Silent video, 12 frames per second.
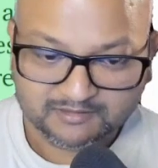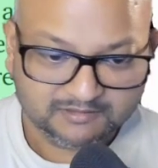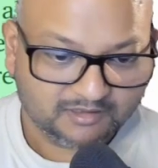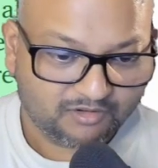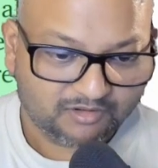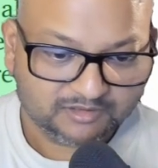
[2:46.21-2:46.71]

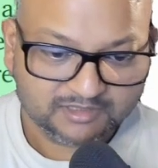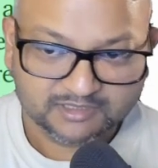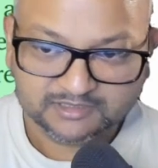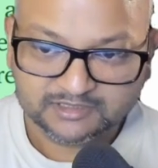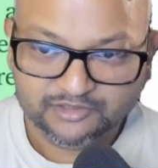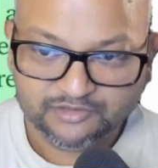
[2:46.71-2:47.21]
The
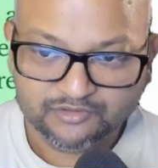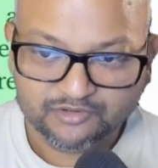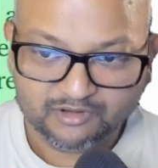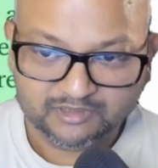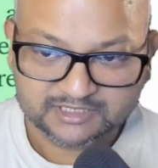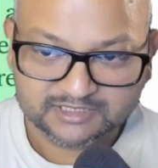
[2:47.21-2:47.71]
authors do
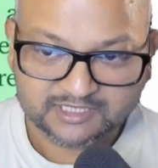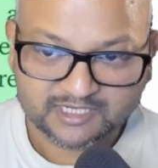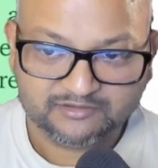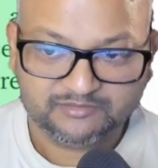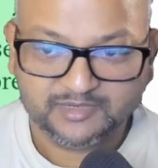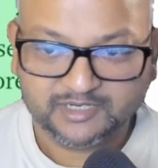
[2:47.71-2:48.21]
call this
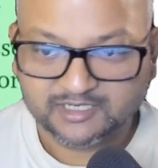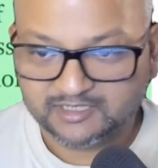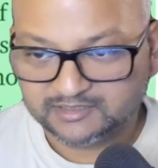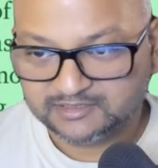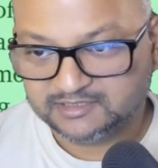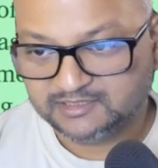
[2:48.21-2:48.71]
out
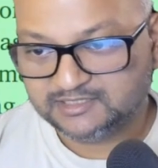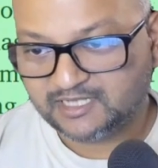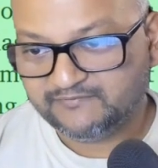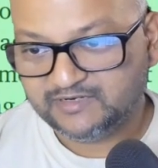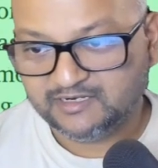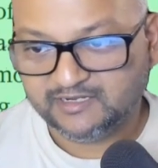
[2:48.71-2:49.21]
because the
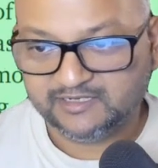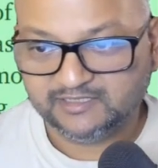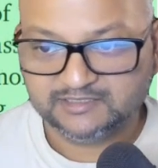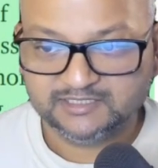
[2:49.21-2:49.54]
70s